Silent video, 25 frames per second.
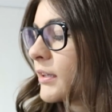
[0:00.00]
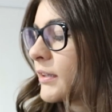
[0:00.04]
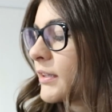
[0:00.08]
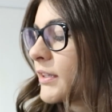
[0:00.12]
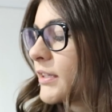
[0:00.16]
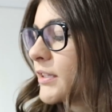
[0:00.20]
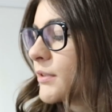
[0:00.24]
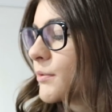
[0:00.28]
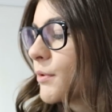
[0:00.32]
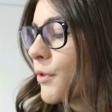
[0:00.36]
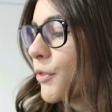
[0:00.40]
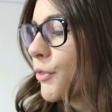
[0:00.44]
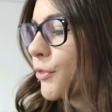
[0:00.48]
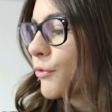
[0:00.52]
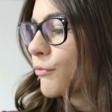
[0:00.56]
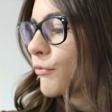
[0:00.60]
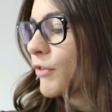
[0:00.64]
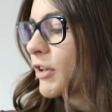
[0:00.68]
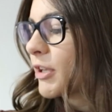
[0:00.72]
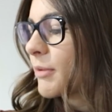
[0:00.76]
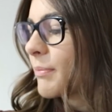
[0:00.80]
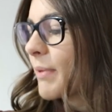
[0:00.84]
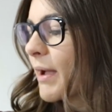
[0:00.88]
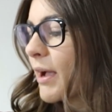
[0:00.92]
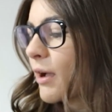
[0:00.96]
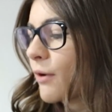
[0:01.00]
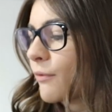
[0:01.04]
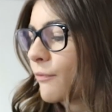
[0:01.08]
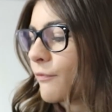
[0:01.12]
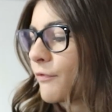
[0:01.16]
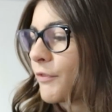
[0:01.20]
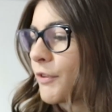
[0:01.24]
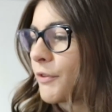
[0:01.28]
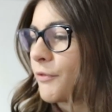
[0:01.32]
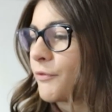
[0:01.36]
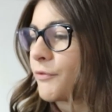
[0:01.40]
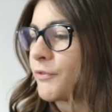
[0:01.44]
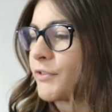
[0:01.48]
These are
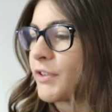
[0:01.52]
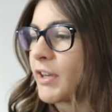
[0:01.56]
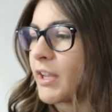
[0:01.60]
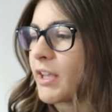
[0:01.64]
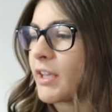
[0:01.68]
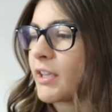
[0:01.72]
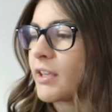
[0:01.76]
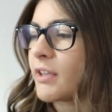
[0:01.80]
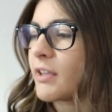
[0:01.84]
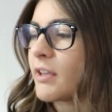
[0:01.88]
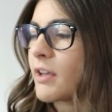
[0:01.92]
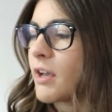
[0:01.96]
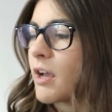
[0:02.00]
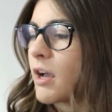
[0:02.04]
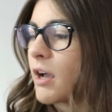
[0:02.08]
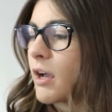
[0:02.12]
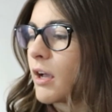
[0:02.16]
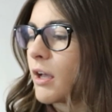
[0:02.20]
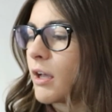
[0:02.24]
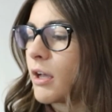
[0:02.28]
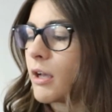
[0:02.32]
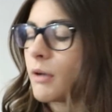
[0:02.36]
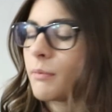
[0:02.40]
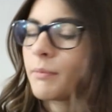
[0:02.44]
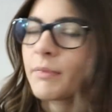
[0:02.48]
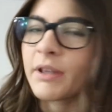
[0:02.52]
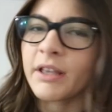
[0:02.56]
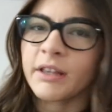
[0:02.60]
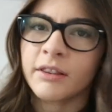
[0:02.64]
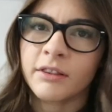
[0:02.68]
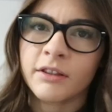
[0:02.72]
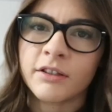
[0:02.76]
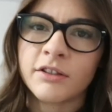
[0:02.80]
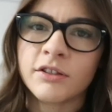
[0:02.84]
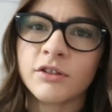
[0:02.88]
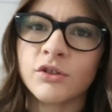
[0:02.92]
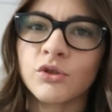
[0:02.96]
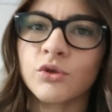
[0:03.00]
£3.50 um,
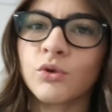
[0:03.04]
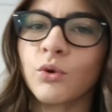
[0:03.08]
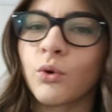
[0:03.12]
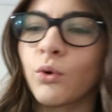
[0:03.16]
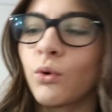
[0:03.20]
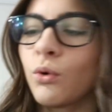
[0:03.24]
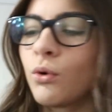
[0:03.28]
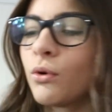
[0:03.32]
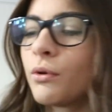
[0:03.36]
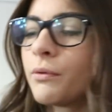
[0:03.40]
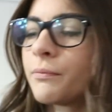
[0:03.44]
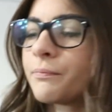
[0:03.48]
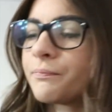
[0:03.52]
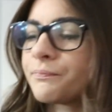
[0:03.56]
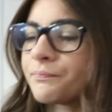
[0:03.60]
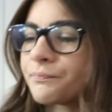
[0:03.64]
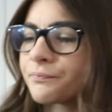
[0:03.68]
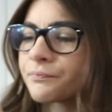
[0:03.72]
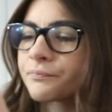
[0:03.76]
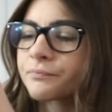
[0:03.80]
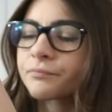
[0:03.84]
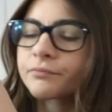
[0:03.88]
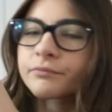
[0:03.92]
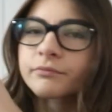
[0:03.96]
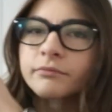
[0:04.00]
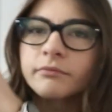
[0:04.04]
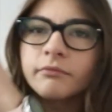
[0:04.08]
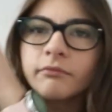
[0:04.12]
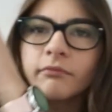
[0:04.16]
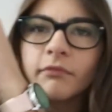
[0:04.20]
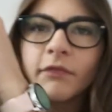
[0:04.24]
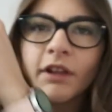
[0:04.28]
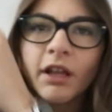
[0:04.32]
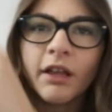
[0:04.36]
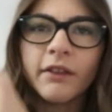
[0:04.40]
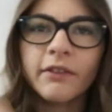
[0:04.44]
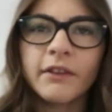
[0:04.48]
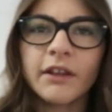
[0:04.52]
in the store,
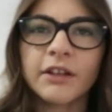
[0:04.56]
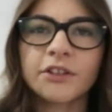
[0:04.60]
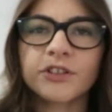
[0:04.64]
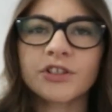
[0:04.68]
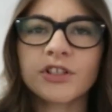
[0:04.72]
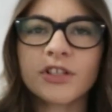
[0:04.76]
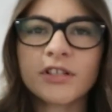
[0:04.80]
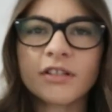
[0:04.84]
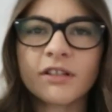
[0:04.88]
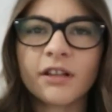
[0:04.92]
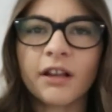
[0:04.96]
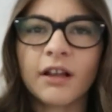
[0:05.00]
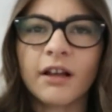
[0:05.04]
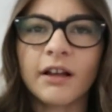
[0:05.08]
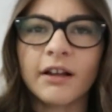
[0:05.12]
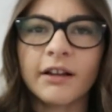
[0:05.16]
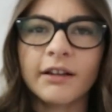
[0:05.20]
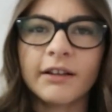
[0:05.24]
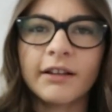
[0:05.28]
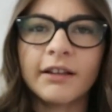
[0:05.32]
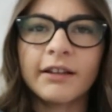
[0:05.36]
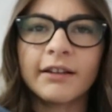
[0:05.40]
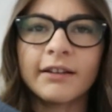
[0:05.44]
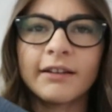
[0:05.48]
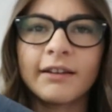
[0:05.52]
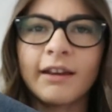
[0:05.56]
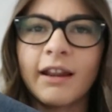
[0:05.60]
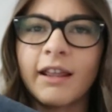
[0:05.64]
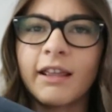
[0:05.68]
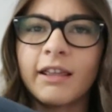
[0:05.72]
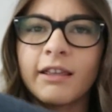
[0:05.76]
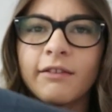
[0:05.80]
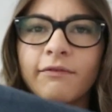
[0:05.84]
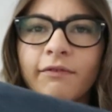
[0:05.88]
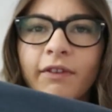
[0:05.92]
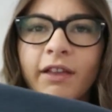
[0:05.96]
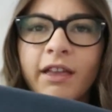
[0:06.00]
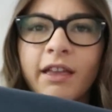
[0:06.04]
and they're just like
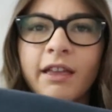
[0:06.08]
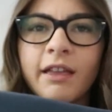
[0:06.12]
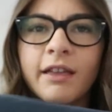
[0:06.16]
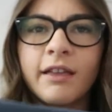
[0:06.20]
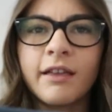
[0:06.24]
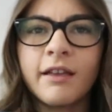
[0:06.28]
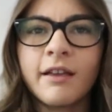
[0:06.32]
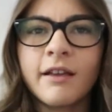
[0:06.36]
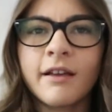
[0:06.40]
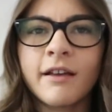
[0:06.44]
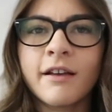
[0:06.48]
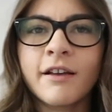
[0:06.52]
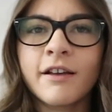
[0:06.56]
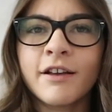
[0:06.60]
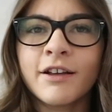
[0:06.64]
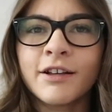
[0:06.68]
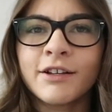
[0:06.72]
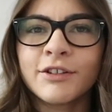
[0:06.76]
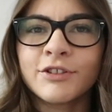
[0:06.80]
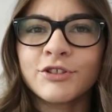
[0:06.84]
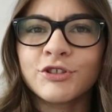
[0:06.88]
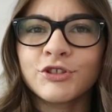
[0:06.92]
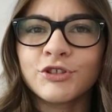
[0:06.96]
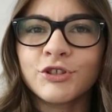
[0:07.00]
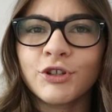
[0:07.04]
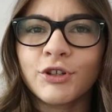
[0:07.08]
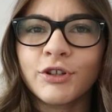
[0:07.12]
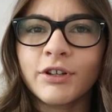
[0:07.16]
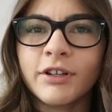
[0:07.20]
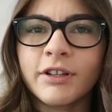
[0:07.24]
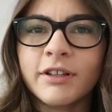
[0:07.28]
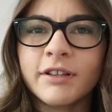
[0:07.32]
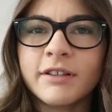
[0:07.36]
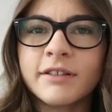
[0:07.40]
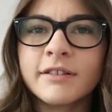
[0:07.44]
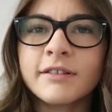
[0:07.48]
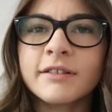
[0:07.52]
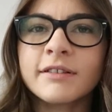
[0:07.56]
navy
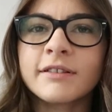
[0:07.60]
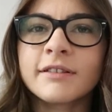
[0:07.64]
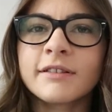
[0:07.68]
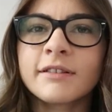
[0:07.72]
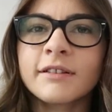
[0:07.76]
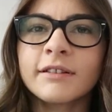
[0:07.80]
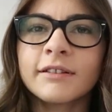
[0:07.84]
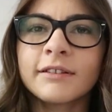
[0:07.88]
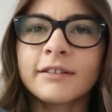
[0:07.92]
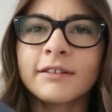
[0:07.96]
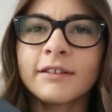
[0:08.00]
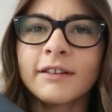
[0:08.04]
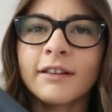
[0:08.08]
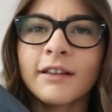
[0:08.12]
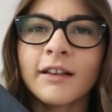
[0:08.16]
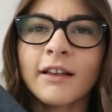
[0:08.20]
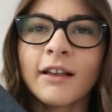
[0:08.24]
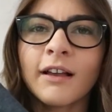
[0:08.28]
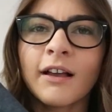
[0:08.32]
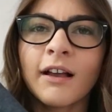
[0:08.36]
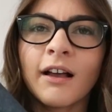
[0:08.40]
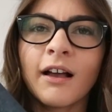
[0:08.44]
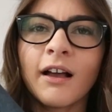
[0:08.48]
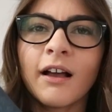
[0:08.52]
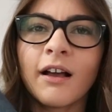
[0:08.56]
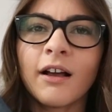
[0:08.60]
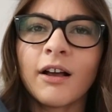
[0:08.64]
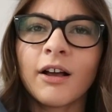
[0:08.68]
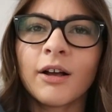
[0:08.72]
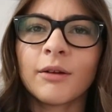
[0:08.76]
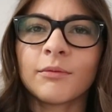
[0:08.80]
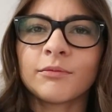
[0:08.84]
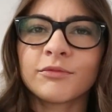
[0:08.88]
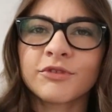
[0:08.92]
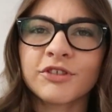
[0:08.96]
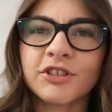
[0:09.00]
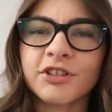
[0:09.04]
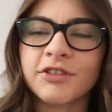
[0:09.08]
joggers,
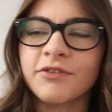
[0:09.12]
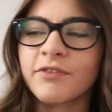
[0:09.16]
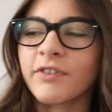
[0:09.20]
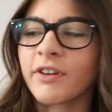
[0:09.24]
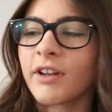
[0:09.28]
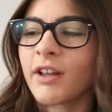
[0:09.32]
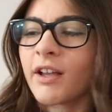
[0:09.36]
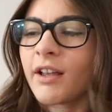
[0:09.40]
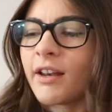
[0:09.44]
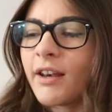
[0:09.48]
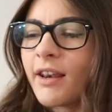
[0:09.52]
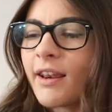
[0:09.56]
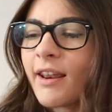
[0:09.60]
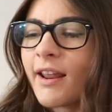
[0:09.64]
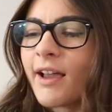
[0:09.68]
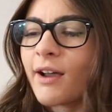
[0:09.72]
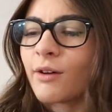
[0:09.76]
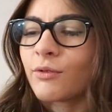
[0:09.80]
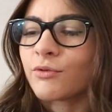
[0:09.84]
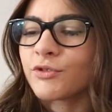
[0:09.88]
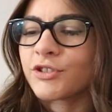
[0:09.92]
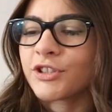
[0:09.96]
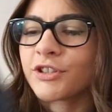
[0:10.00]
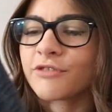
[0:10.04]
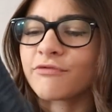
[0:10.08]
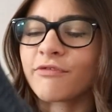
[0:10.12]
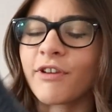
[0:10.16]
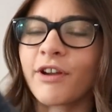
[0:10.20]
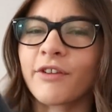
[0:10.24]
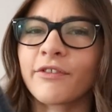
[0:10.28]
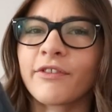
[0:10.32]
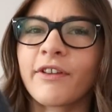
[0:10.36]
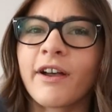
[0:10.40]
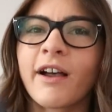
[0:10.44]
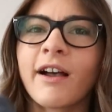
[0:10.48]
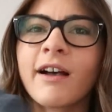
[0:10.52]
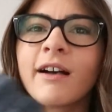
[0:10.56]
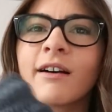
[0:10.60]
um, just for like lounging
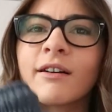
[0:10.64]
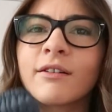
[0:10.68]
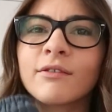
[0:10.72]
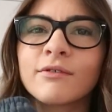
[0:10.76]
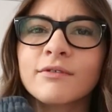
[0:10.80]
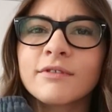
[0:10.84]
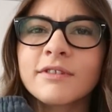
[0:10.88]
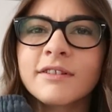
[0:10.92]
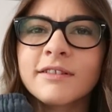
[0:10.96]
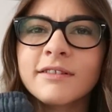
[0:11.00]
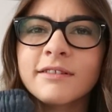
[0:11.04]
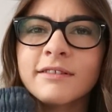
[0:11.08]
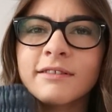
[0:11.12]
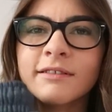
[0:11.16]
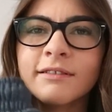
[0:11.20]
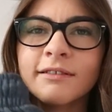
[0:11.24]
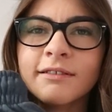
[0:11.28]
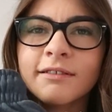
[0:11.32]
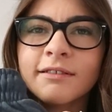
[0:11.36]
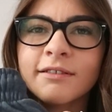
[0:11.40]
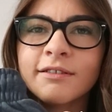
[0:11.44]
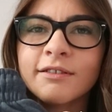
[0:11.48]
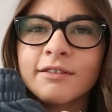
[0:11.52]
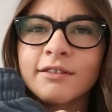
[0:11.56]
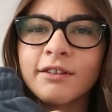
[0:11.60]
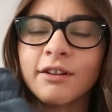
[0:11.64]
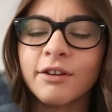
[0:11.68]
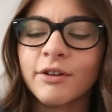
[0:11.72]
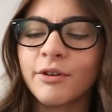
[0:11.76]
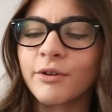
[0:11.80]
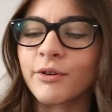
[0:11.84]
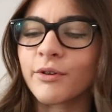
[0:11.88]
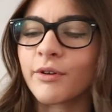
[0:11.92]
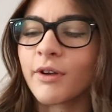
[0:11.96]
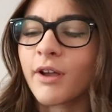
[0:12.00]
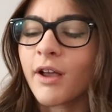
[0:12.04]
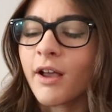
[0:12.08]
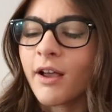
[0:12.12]
around the house.
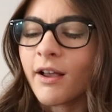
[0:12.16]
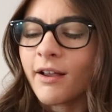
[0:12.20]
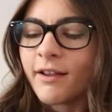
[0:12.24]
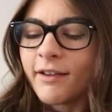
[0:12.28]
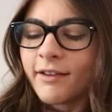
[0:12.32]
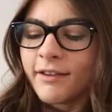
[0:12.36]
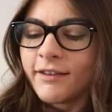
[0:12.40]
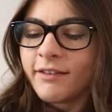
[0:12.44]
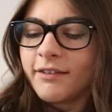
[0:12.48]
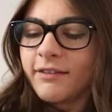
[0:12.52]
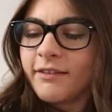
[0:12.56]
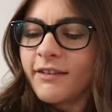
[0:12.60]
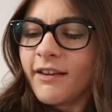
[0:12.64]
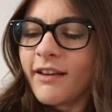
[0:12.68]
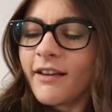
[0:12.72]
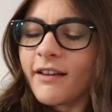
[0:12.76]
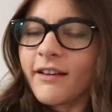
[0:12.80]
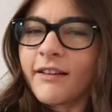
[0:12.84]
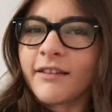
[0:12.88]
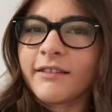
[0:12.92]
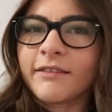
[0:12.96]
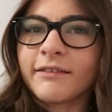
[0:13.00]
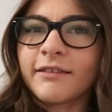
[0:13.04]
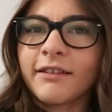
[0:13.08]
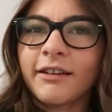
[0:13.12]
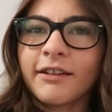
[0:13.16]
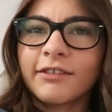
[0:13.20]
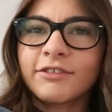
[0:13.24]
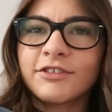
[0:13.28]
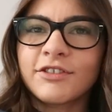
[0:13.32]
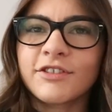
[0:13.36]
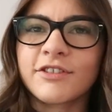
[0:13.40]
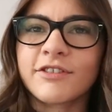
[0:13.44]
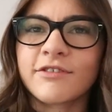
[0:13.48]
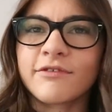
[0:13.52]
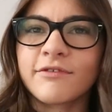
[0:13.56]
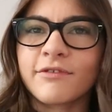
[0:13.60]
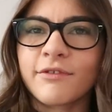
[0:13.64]
So yeah, I
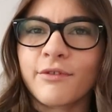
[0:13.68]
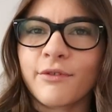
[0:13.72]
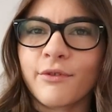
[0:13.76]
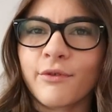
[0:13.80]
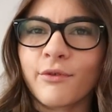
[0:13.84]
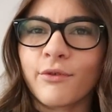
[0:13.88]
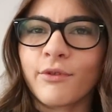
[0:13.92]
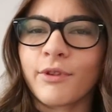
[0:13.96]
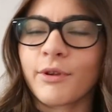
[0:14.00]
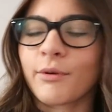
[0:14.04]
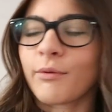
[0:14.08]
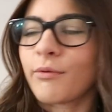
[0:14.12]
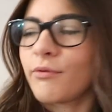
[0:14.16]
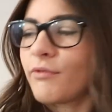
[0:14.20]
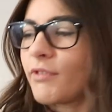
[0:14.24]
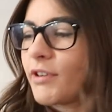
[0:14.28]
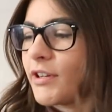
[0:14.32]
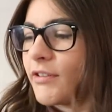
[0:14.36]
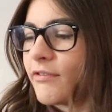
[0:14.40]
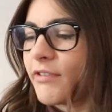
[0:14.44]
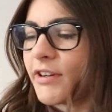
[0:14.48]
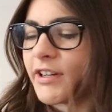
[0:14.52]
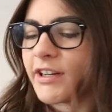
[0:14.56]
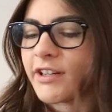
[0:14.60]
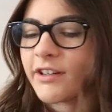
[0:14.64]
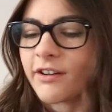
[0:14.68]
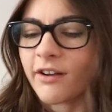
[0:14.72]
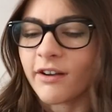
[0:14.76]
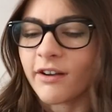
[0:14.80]
just thought they were really, really